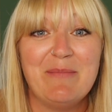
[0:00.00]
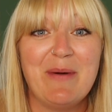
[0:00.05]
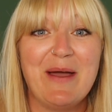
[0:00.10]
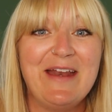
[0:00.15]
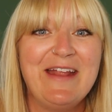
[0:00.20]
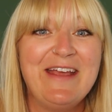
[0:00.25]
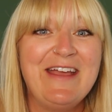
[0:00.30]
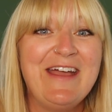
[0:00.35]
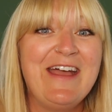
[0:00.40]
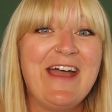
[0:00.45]

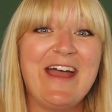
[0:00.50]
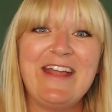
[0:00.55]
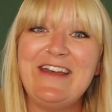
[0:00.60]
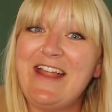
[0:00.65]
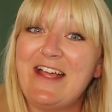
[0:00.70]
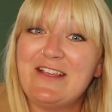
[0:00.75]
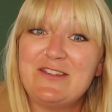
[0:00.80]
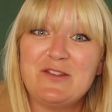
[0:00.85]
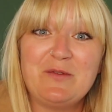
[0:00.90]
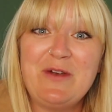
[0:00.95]
But
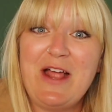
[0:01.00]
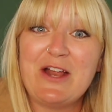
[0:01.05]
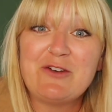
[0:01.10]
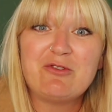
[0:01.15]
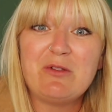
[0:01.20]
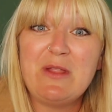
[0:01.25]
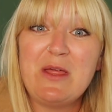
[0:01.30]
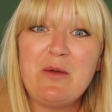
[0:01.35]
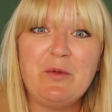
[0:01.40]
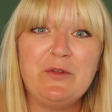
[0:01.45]
so
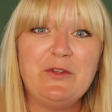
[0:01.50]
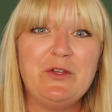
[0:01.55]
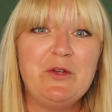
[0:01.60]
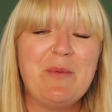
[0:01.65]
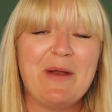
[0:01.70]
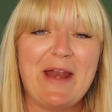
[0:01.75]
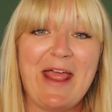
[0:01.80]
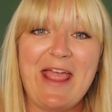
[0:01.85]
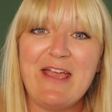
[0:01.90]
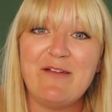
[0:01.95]
natural light will do,
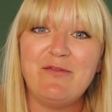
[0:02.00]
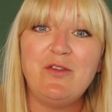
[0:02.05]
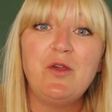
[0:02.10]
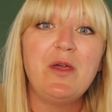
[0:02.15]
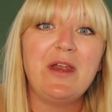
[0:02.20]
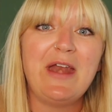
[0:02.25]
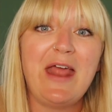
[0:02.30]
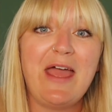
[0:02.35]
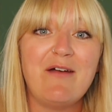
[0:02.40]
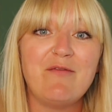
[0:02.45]
but hey, if you
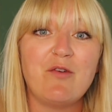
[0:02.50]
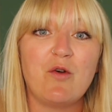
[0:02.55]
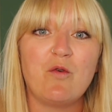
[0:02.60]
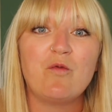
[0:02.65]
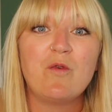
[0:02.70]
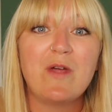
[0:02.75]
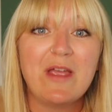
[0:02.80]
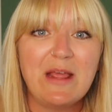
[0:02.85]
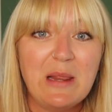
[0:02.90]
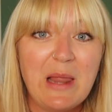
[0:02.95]
can have a
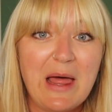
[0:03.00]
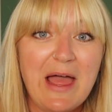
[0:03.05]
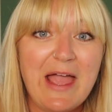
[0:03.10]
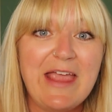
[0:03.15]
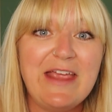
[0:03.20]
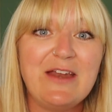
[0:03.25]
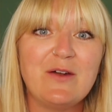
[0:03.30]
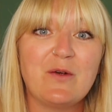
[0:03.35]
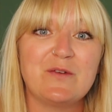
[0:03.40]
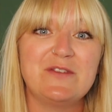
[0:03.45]
ring
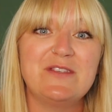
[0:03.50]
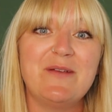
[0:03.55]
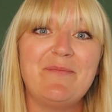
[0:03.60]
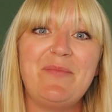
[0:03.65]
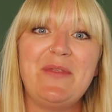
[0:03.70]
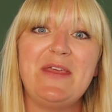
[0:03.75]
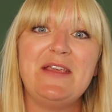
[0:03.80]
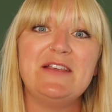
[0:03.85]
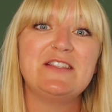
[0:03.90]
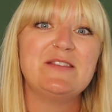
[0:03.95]
light or
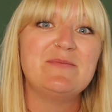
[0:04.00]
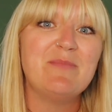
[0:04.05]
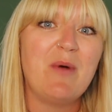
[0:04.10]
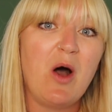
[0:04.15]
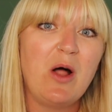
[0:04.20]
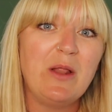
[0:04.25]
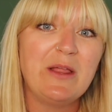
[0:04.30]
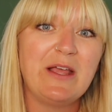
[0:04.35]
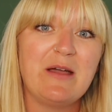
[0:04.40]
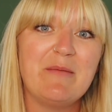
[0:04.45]
something
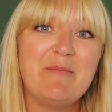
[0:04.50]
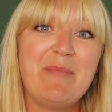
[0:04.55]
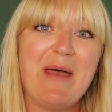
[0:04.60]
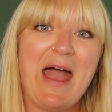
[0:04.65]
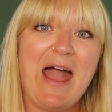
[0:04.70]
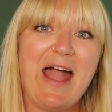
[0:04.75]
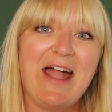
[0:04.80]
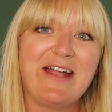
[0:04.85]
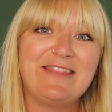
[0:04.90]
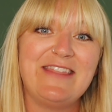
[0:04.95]
small and
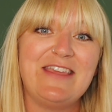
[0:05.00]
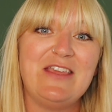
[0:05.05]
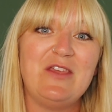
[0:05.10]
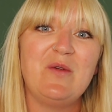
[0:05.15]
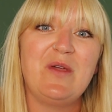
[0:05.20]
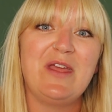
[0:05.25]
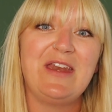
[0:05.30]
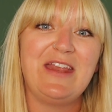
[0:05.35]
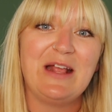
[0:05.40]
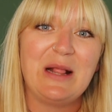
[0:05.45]
compact that you
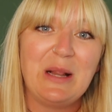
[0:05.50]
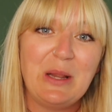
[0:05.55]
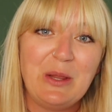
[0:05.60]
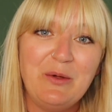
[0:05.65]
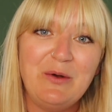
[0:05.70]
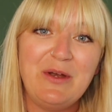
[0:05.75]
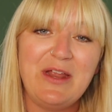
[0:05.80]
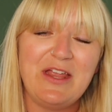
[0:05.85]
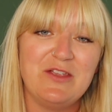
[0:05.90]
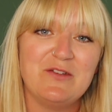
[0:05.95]
can
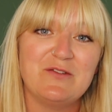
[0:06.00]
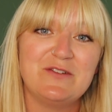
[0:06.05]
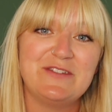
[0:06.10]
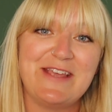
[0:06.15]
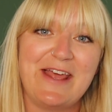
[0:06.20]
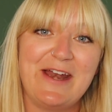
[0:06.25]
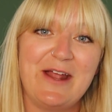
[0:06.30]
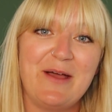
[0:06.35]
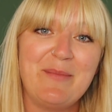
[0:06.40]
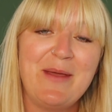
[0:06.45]
include in your
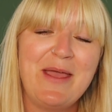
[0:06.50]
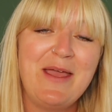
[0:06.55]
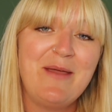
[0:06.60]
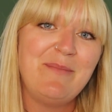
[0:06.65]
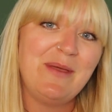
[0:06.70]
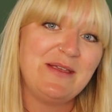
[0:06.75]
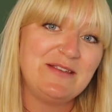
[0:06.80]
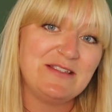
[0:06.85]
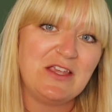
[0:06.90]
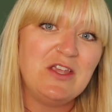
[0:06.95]
setup,
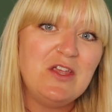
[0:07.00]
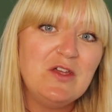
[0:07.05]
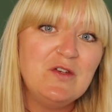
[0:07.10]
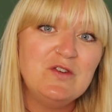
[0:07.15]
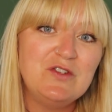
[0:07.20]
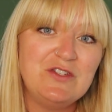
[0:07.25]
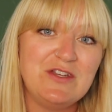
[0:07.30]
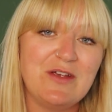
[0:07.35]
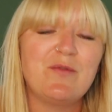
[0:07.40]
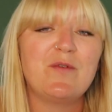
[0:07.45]
makes a
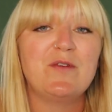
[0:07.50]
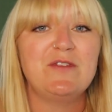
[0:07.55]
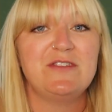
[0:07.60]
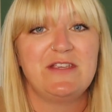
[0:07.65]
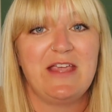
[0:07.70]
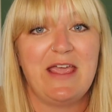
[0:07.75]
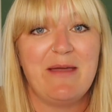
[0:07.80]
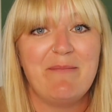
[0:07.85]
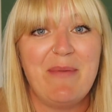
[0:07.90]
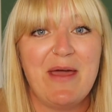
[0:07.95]
huge difference
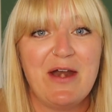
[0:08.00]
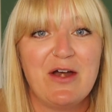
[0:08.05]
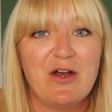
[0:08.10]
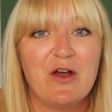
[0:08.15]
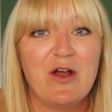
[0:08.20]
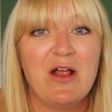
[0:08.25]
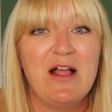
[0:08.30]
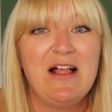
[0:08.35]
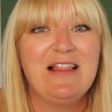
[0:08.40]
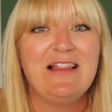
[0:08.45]
to get
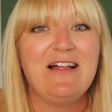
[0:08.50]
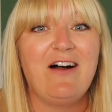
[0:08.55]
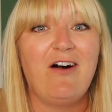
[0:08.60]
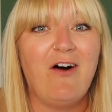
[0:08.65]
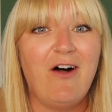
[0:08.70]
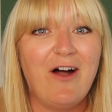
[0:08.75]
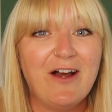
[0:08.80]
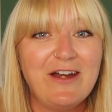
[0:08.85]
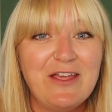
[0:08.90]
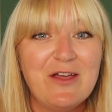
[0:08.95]
better
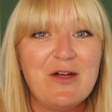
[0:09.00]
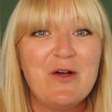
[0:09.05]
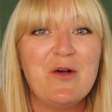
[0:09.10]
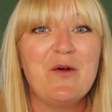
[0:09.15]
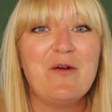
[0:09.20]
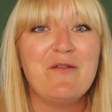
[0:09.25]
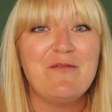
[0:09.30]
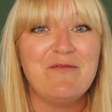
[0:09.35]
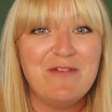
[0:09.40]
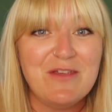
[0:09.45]

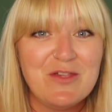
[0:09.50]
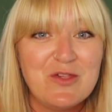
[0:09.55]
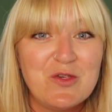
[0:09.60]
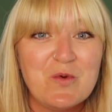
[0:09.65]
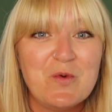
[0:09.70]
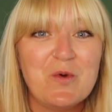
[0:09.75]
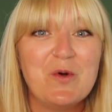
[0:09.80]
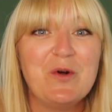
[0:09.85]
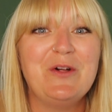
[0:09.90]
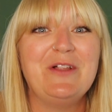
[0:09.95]
audio,
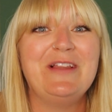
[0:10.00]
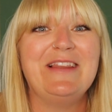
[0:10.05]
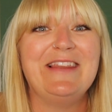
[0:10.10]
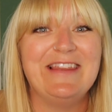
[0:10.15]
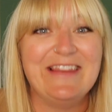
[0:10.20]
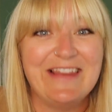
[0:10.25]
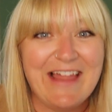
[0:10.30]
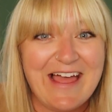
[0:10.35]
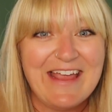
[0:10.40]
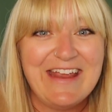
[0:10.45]
visual,
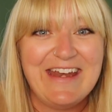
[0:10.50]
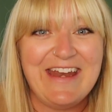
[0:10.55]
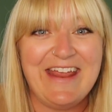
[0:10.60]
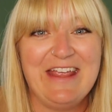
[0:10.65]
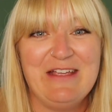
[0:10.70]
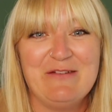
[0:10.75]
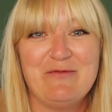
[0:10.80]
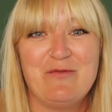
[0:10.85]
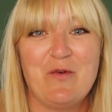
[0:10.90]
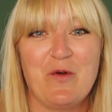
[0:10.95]

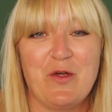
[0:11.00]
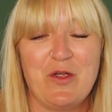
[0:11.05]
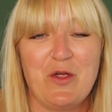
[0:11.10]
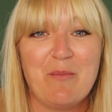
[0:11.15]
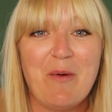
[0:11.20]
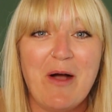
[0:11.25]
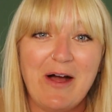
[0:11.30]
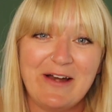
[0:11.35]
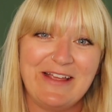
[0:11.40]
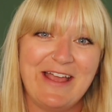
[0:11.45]
lighting for your
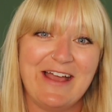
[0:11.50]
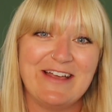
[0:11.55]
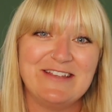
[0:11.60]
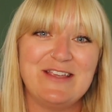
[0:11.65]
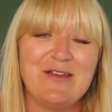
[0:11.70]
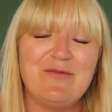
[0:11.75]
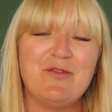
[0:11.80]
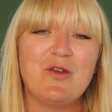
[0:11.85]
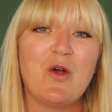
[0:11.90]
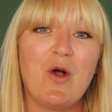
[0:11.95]
podcast
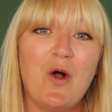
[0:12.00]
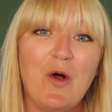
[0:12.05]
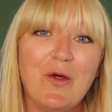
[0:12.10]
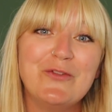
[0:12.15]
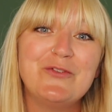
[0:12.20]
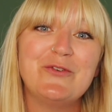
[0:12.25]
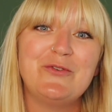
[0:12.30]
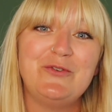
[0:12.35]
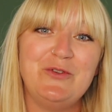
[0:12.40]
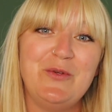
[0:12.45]
if you're
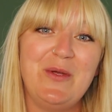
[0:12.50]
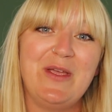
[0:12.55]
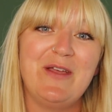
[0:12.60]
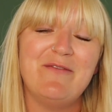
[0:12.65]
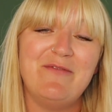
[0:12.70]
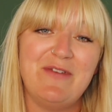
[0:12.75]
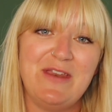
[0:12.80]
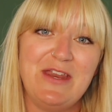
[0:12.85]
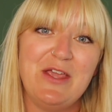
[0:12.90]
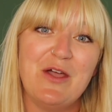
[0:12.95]
also doing a
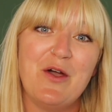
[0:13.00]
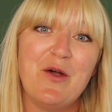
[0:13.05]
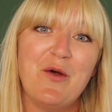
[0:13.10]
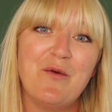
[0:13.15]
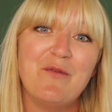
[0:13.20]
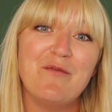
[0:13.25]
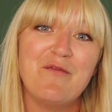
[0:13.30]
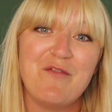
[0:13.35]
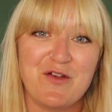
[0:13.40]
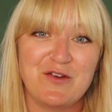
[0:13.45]

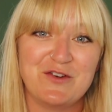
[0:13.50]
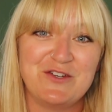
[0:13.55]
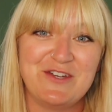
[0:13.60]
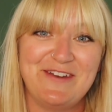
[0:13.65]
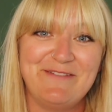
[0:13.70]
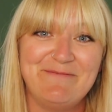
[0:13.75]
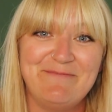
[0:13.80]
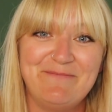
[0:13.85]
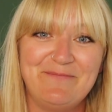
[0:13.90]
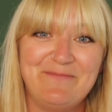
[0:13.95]
video version.